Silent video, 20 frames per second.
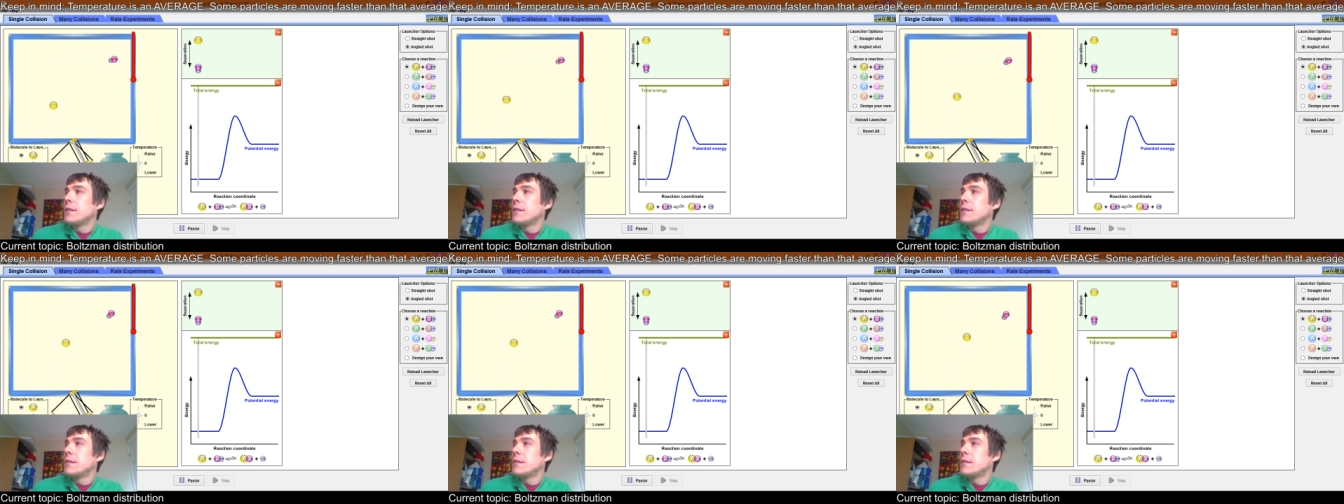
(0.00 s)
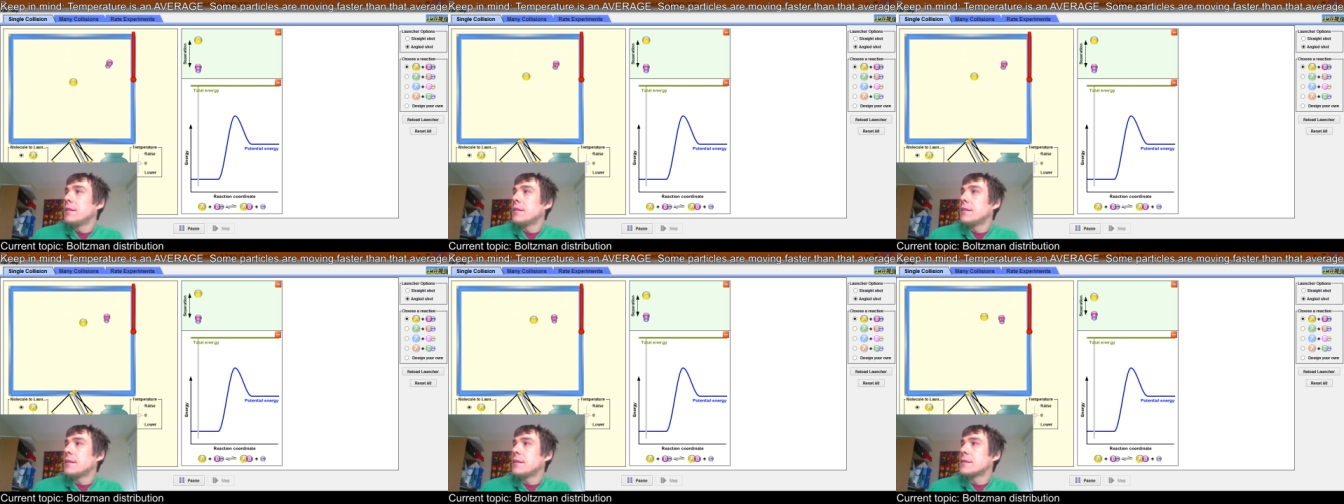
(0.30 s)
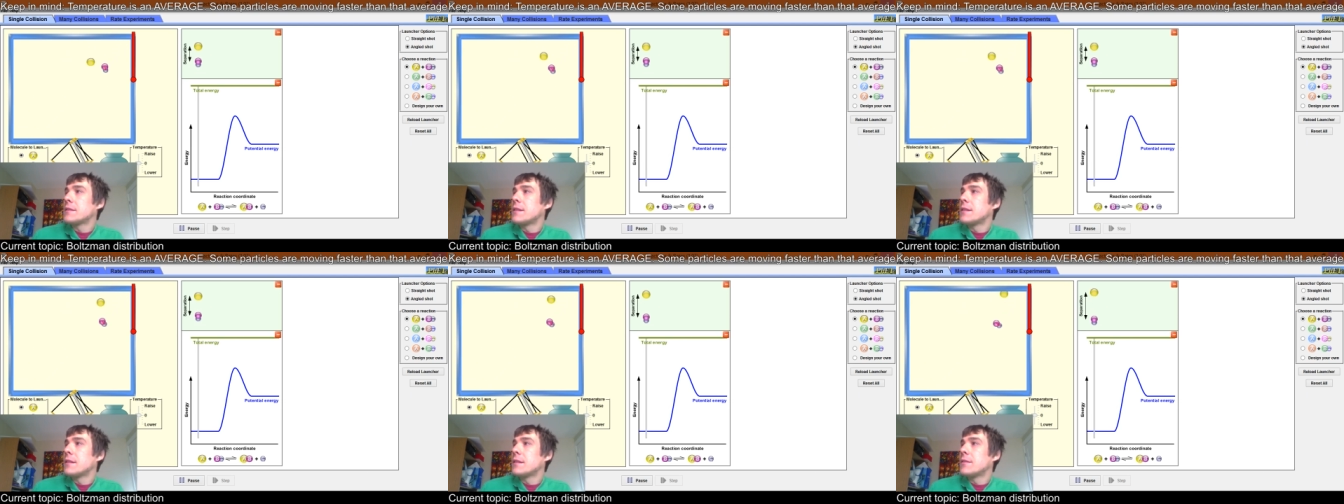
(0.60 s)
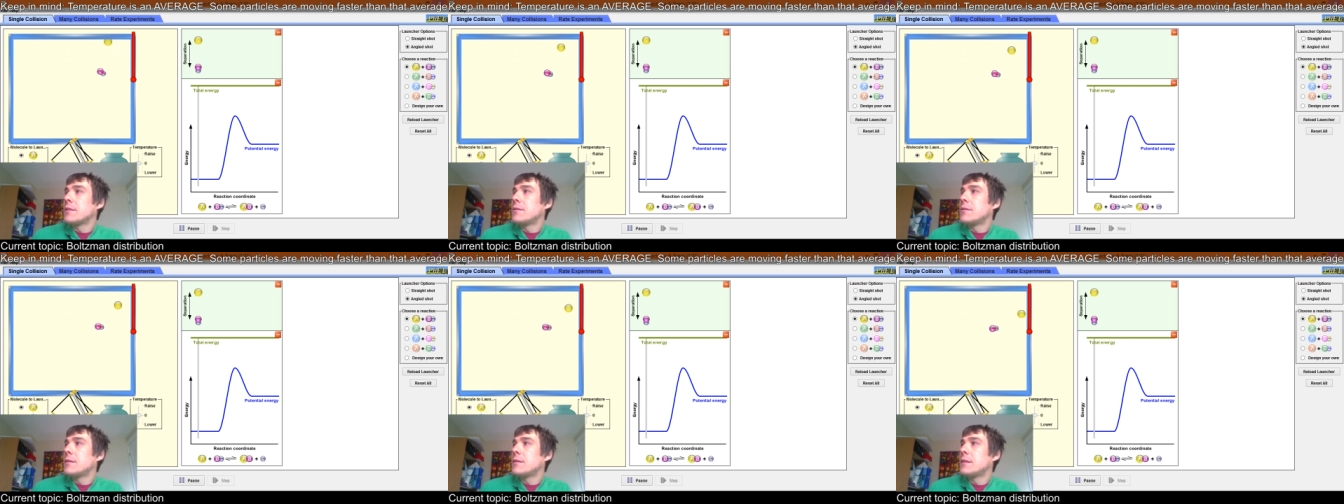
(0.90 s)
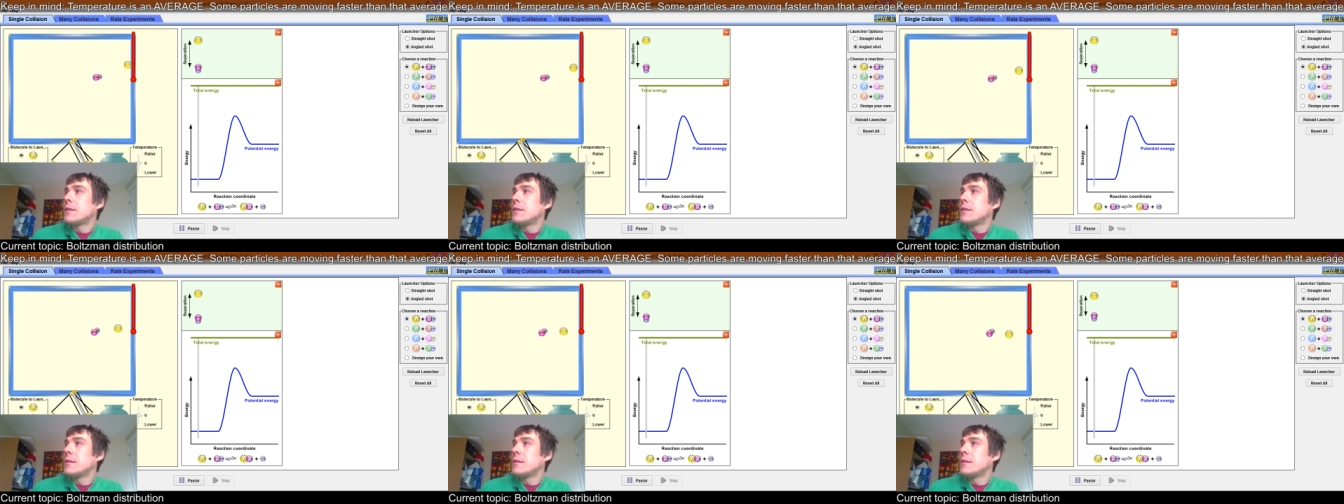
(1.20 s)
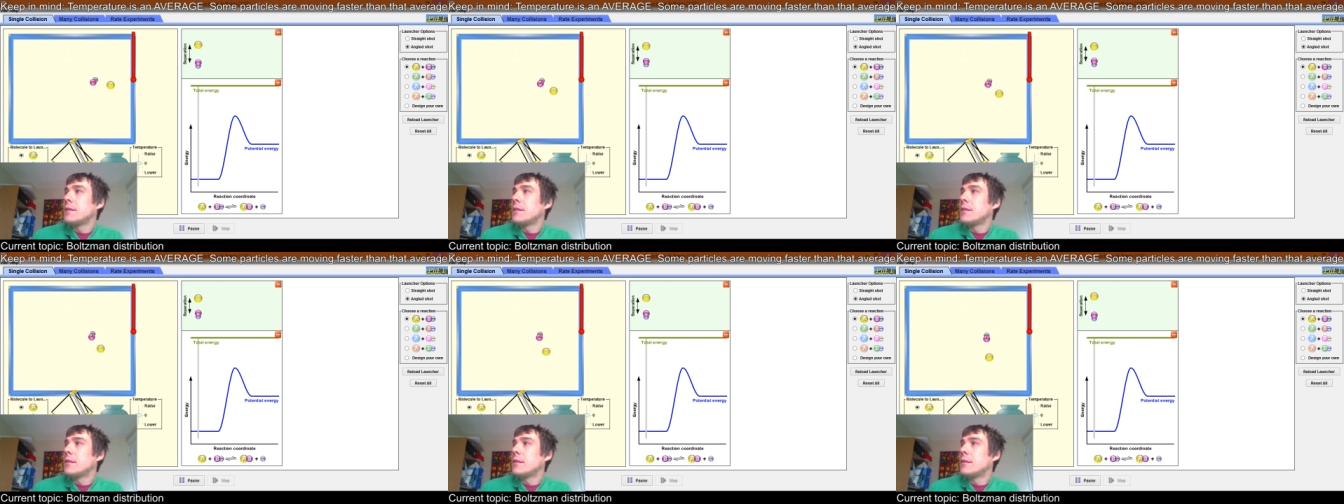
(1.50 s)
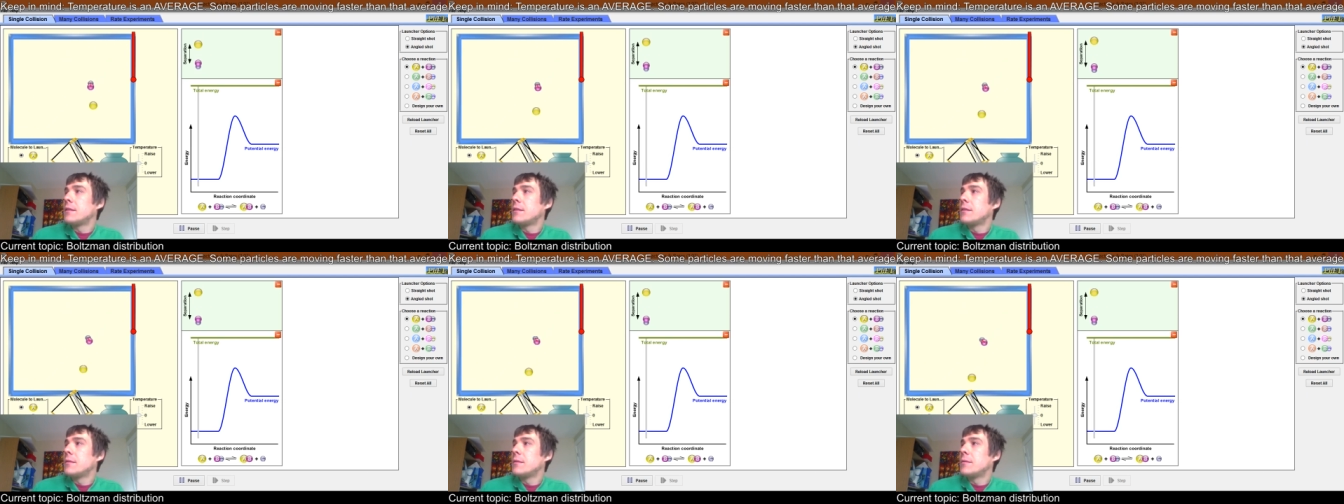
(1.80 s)
So that's kind of cool.
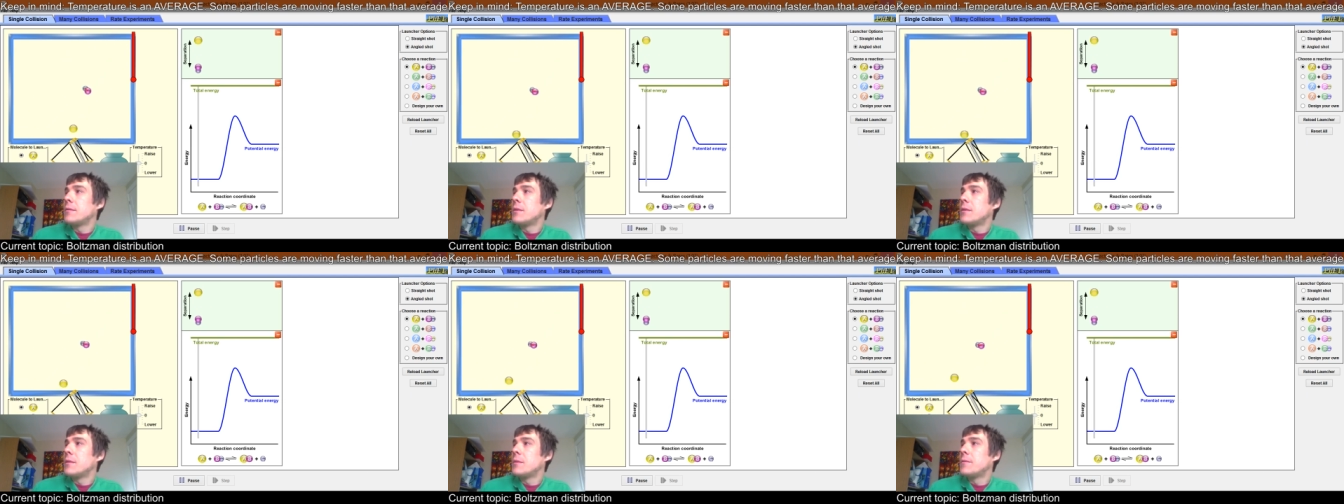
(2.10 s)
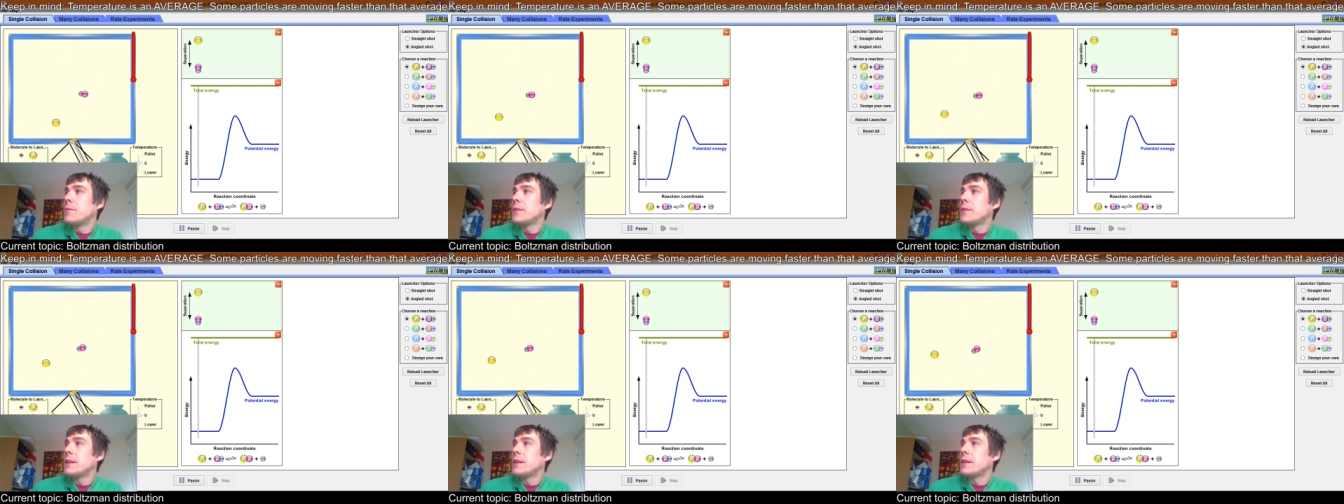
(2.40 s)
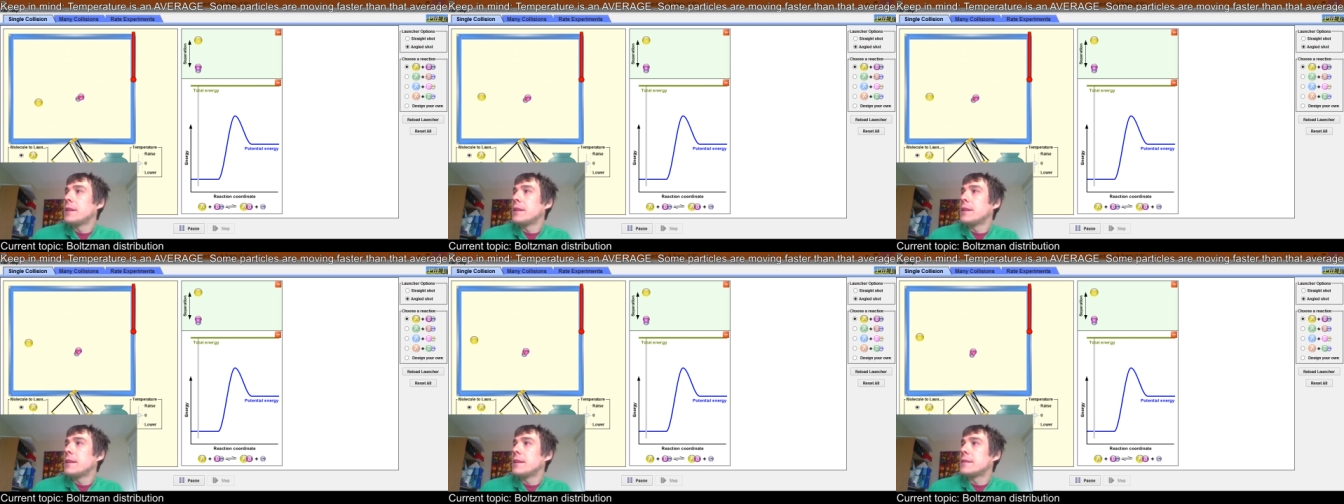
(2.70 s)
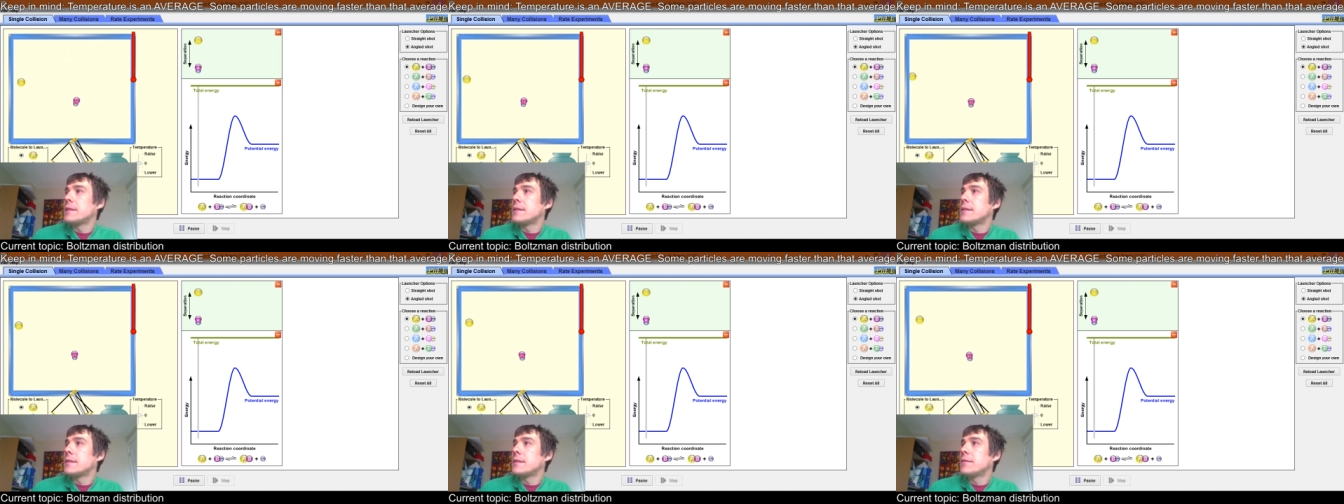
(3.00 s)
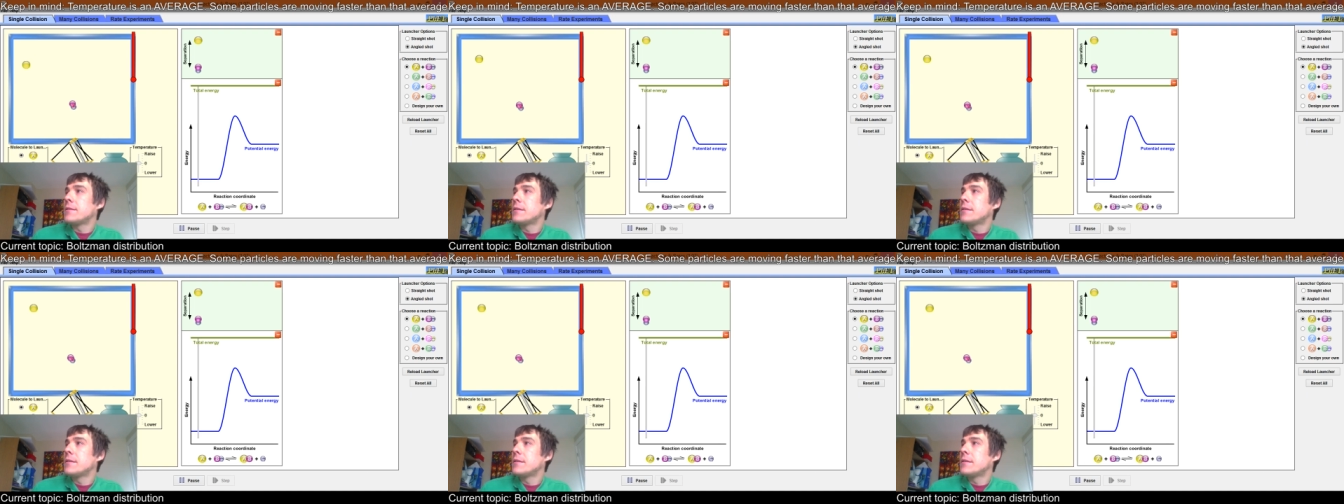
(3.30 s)
Hopefully it'll hit itself.